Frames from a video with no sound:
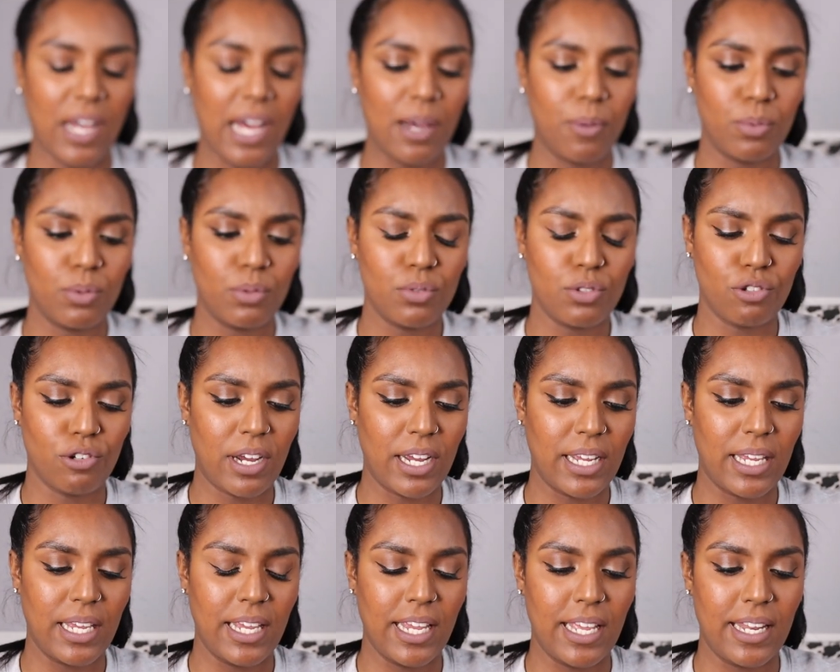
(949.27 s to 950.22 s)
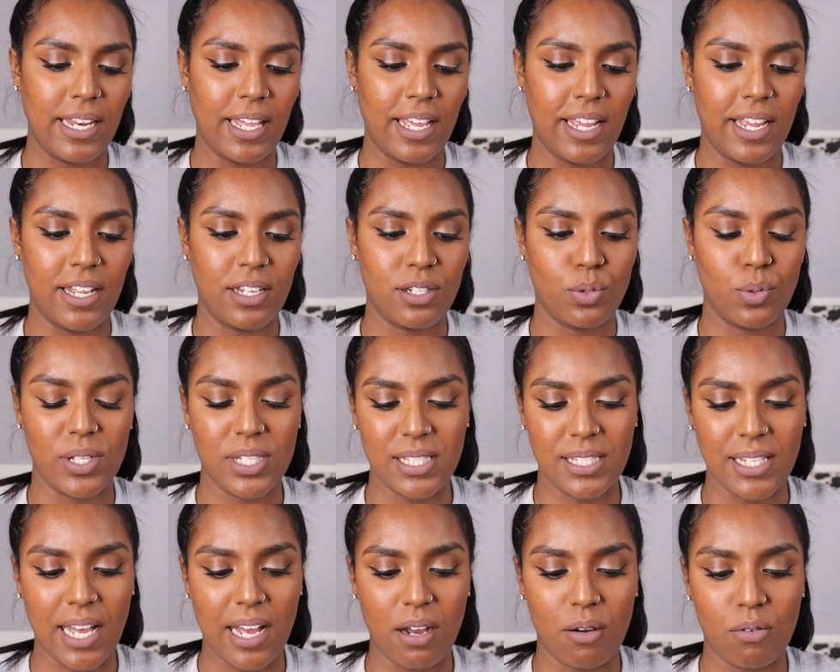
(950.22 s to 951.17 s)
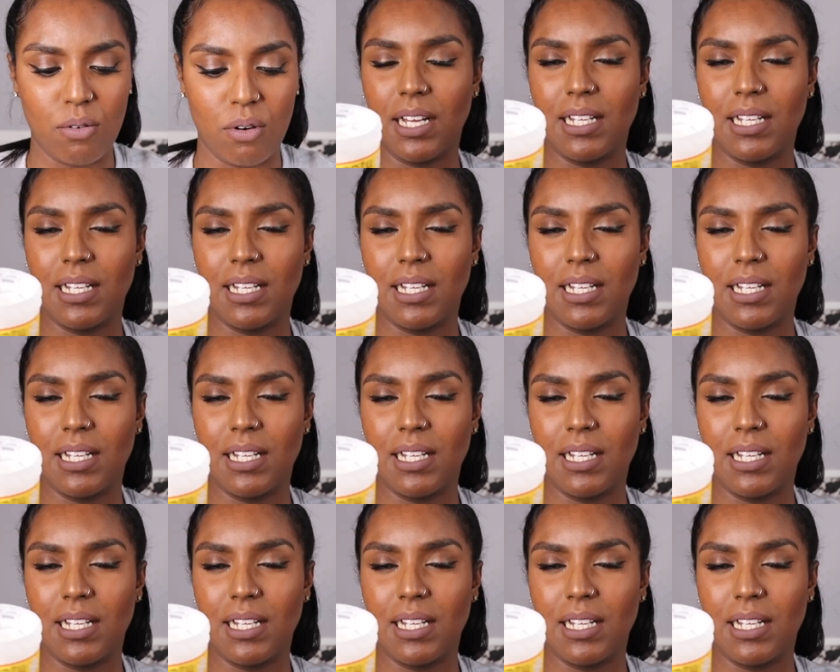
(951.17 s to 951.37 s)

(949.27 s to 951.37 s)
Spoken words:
I will try it in a twist out.